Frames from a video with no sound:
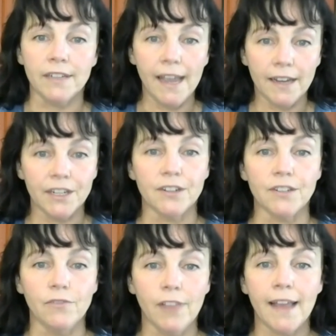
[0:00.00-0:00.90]
hectares
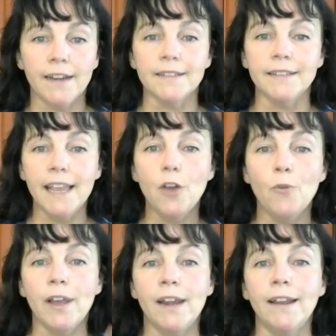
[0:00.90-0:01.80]
of land is they
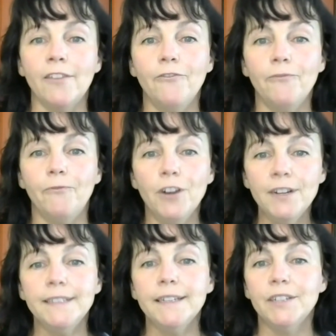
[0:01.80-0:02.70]
go in and the
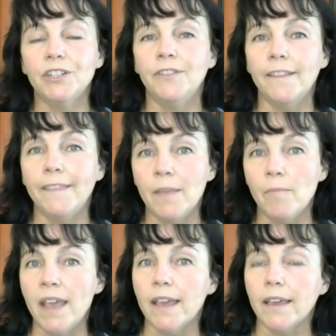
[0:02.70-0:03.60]
first decision that they
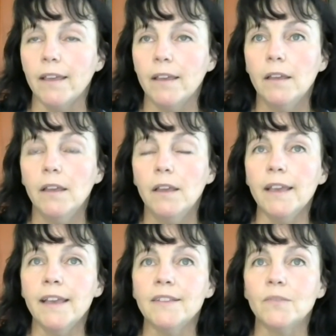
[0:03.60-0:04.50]
make
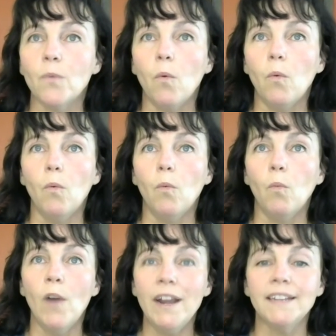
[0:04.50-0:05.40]
is
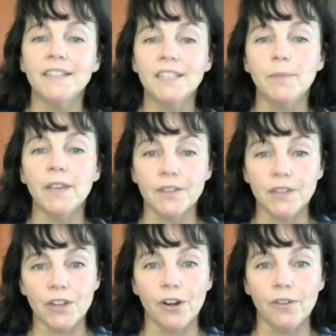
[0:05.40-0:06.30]
what needs to be
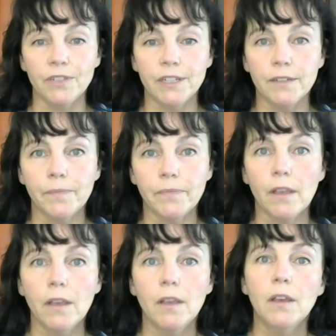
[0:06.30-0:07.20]
conserved.
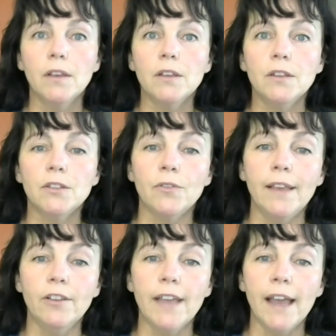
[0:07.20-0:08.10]
So they
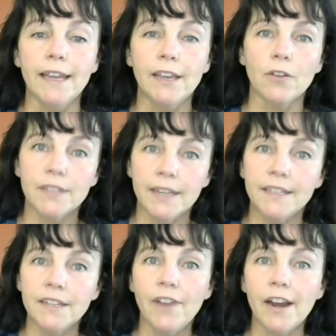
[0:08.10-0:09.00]
look at
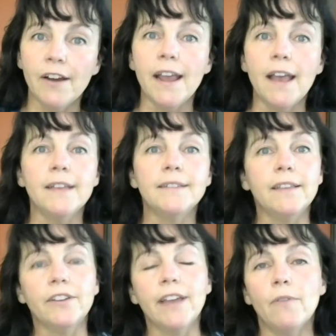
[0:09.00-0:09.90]
eco-sensitive areas,
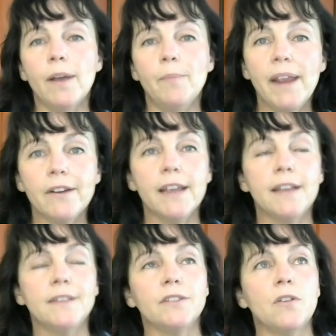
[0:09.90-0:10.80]
they look at
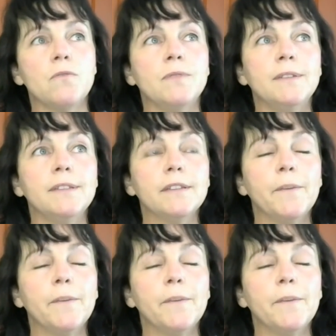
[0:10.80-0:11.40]
riparian zones,